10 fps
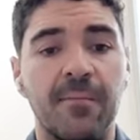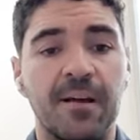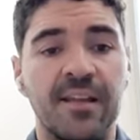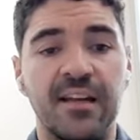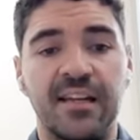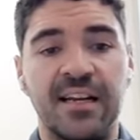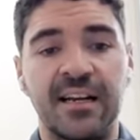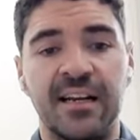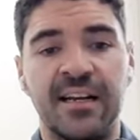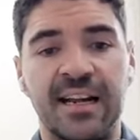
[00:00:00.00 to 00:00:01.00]
um, and then
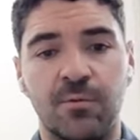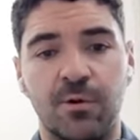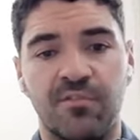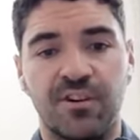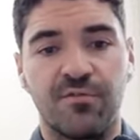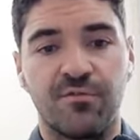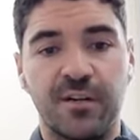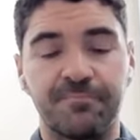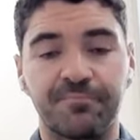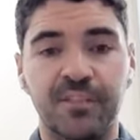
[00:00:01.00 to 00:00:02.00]
ina- inadequate
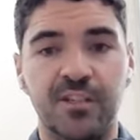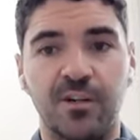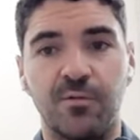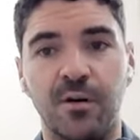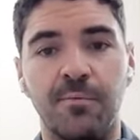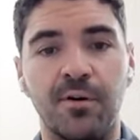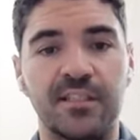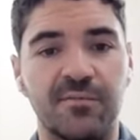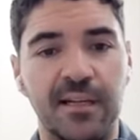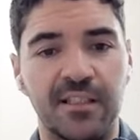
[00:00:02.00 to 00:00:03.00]
recovery. So a
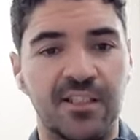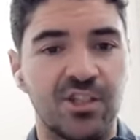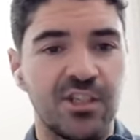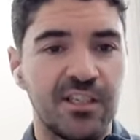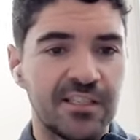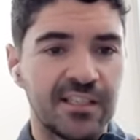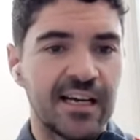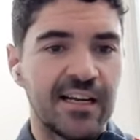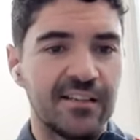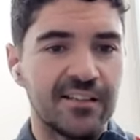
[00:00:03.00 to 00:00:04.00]
bucket of melted cheese
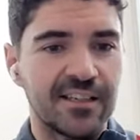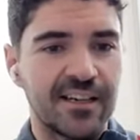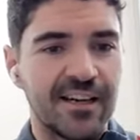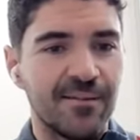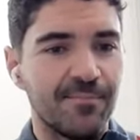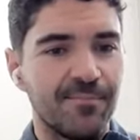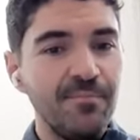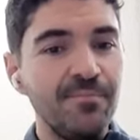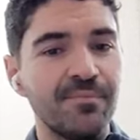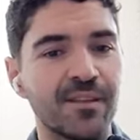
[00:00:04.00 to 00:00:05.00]
and um,
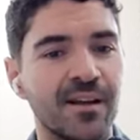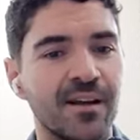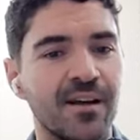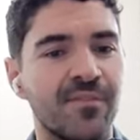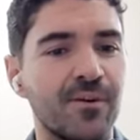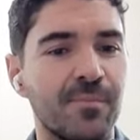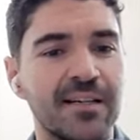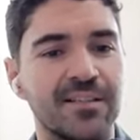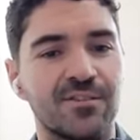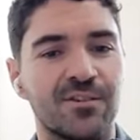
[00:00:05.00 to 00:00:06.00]
a few
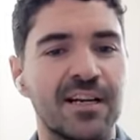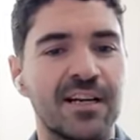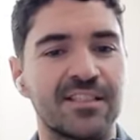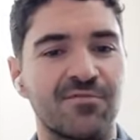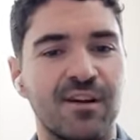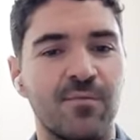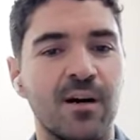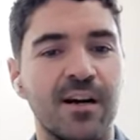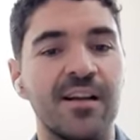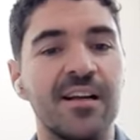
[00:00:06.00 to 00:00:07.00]
pints or glasses of red
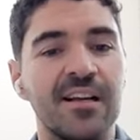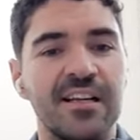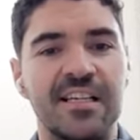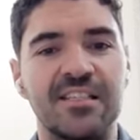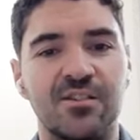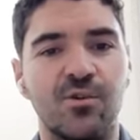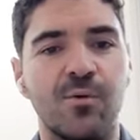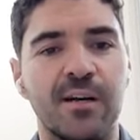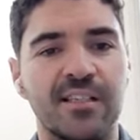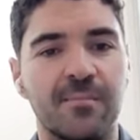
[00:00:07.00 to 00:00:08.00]
wine isn't
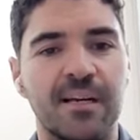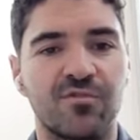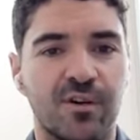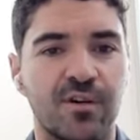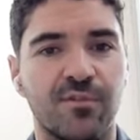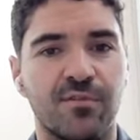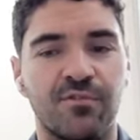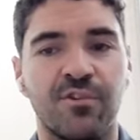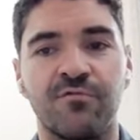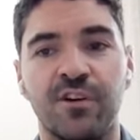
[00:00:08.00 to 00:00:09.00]
always the best
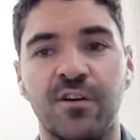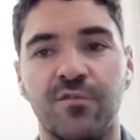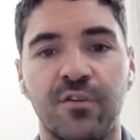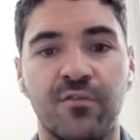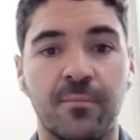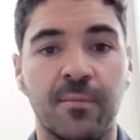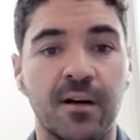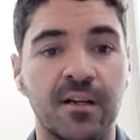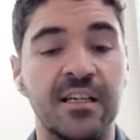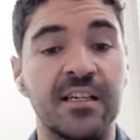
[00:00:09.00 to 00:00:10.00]
recover- recovery from
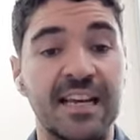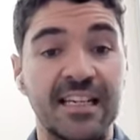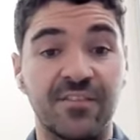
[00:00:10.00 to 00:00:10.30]
a, a,